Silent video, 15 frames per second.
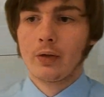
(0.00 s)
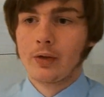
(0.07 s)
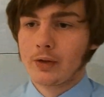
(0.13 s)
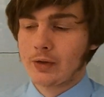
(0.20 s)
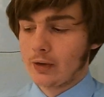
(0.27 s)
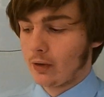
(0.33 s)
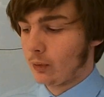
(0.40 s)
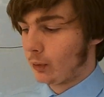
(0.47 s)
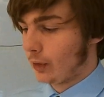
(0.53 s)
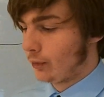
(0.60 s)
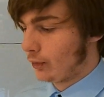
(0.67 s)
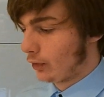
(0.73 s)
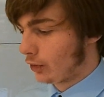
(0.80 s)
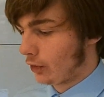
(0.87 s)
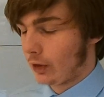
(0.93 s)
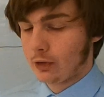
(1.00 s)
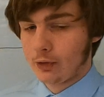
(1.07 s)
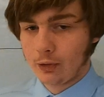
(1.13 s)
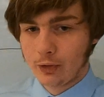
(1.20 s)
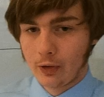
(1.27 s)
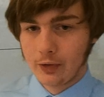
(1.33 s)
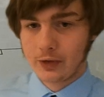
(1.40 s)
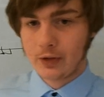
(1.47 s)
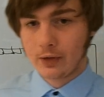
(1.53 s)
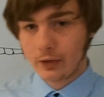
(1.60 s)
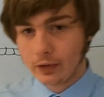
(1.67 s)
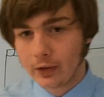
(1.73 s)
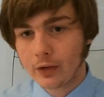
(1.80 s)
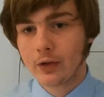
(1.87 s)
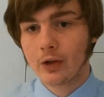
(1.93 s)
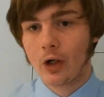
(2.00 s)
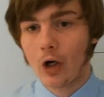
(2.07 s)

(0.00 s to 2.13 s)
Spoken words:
So if you try to constantly